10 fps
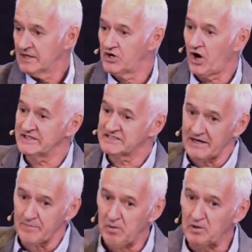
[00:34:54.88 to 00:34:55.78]
And God is
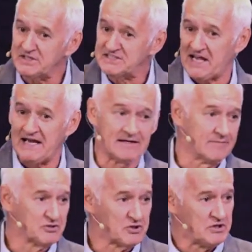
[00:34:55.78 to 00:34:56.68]
going to build his
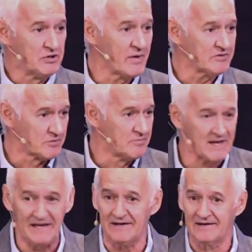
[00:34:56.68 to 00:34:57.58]
kingdom through you and through
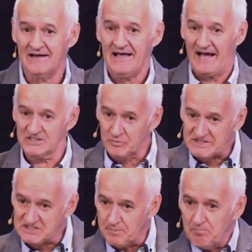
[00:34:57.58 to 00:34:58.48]
me as we
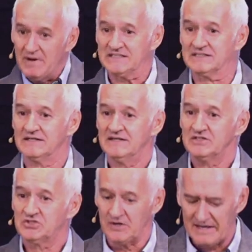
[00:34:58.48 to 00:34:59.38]
submit
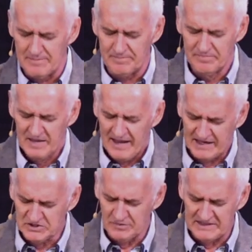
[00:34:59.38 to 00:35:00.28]
to him
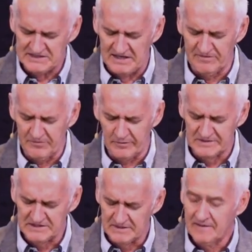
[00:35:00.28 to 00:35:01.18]
and to his
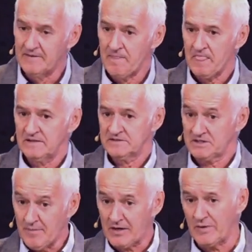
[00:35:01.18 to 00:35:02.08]
influence.
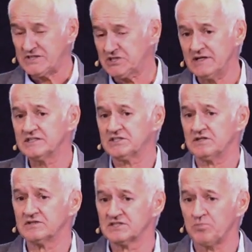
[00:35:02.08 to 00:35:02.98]
So, my question is
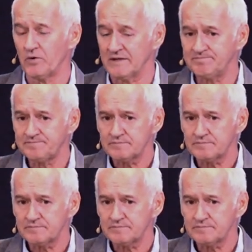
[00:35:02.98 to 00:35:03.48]
to you this morning